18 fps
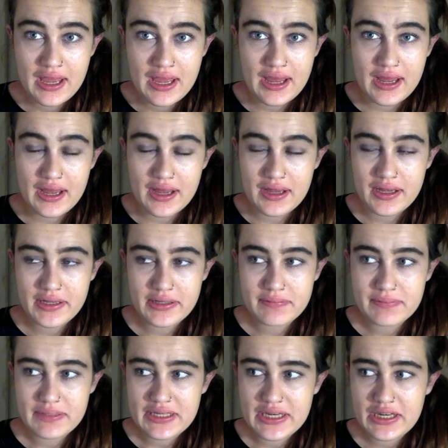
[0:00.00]

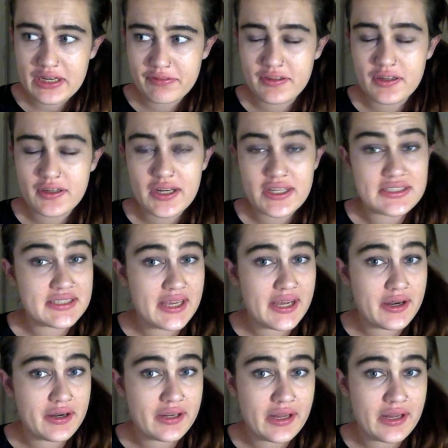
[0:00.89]
And then a few days
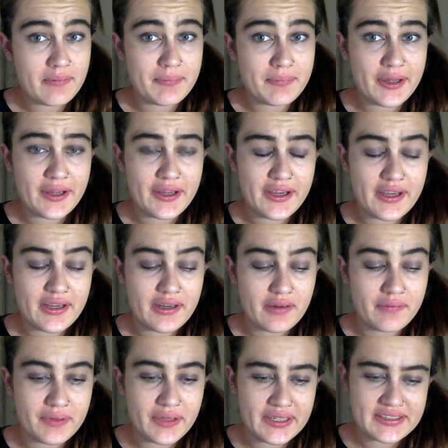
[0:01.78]
later come by and
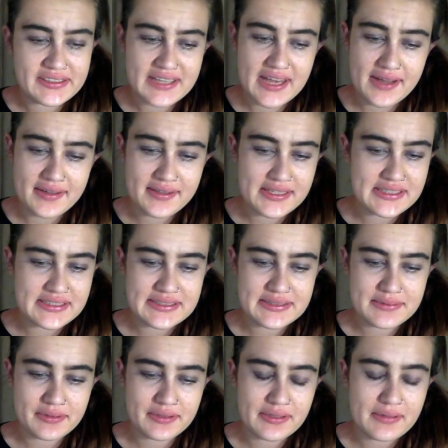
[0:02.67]
I'm like, Dad, this
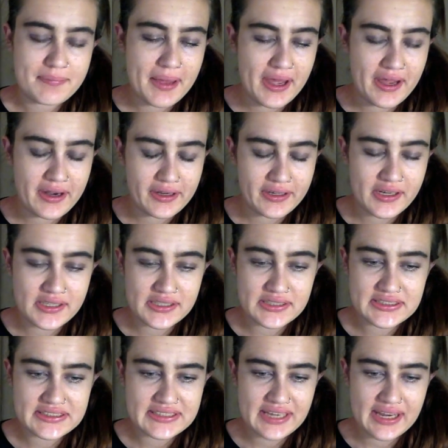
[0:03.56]
is really bad. I
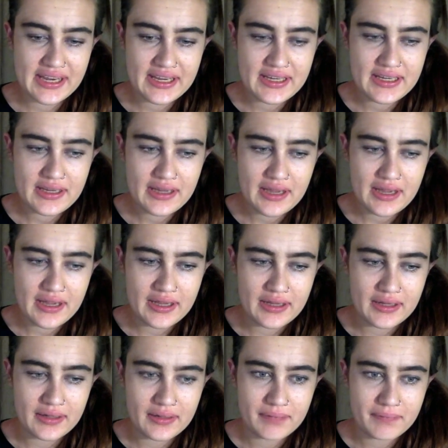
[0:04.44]
can't ski.
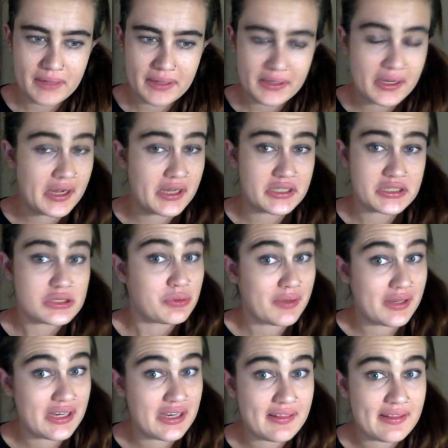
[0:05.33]
I can't do
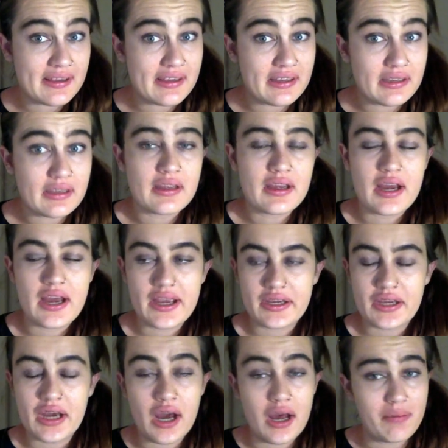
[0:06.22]
anything. I
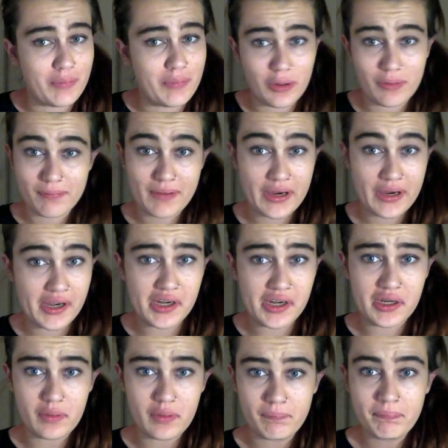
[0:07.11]
can't move my
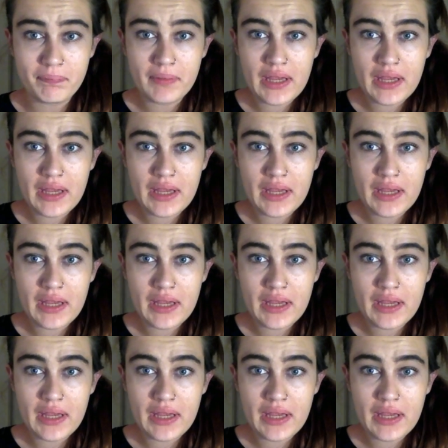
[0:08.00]
arm.